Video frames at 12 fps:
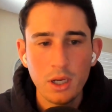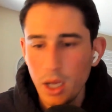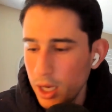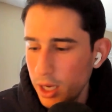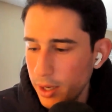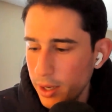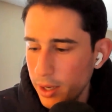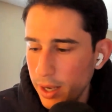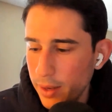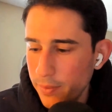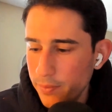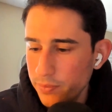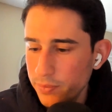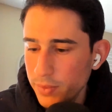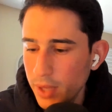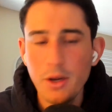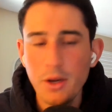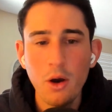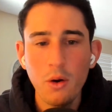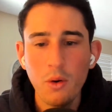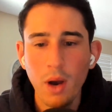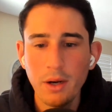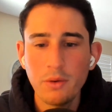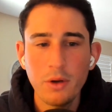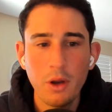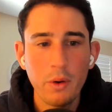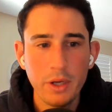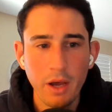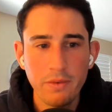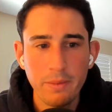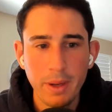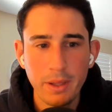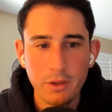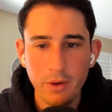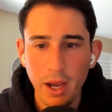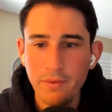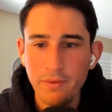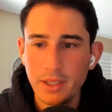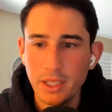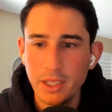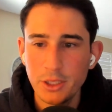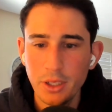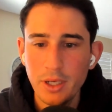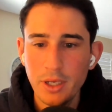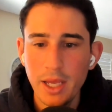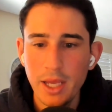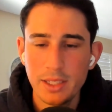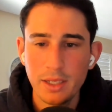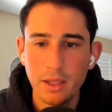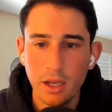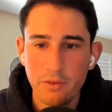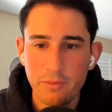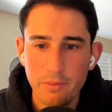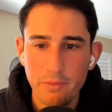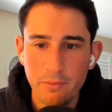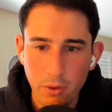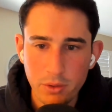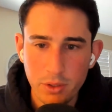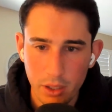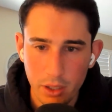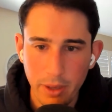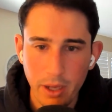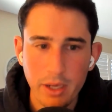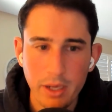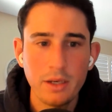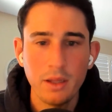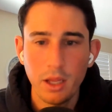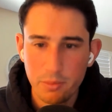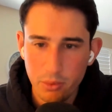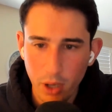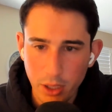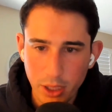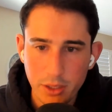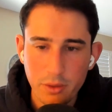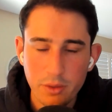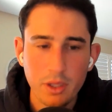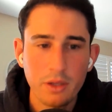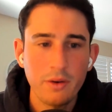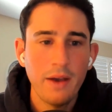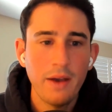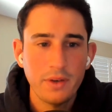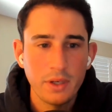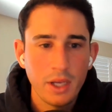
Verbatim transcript: Uh, I know I don't know enough about the graph as I should, and I see a lot of folks talking about it and a lot of projects using the graph. And